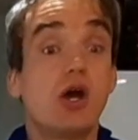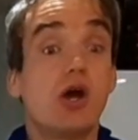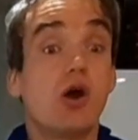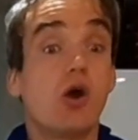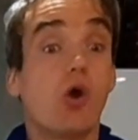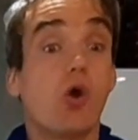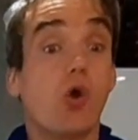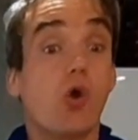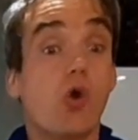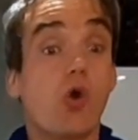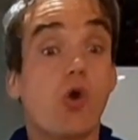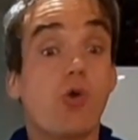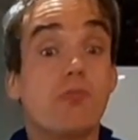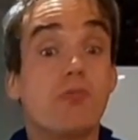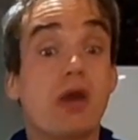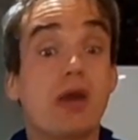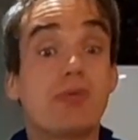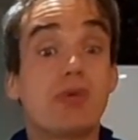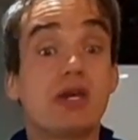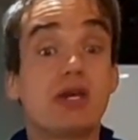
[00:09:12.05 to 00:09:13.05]
Or
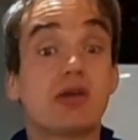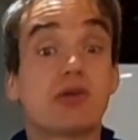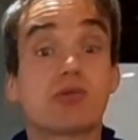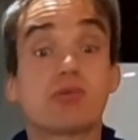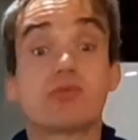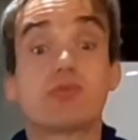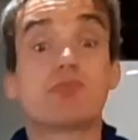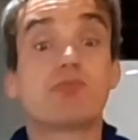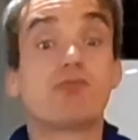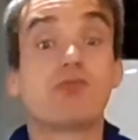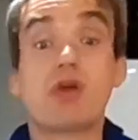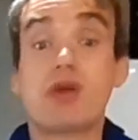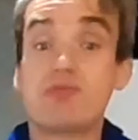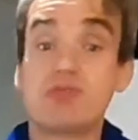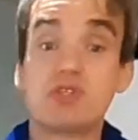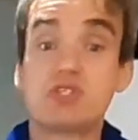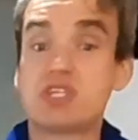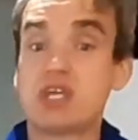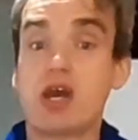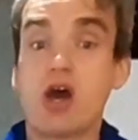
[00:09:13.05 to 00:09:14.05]
maybe if you
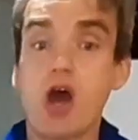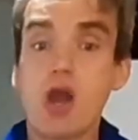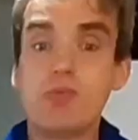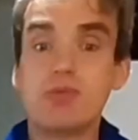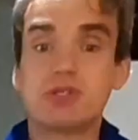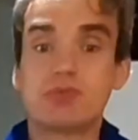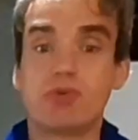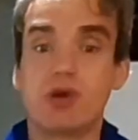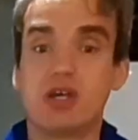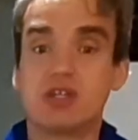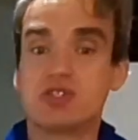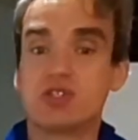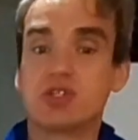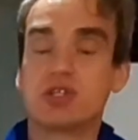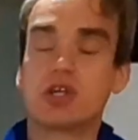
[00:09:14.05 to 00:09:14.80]
see a homeless person,